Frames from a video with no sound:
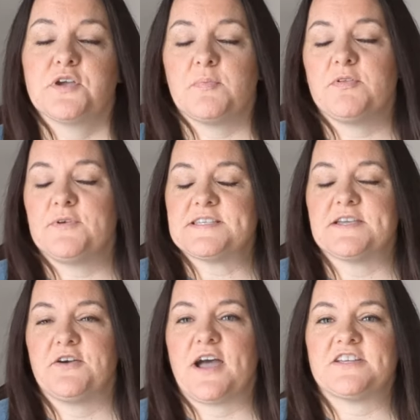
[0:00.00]
So a couple of weeks
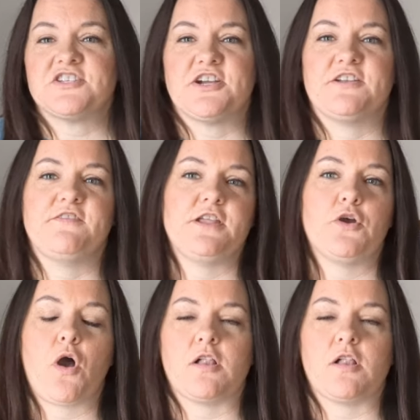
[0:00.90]
ago, I shared a video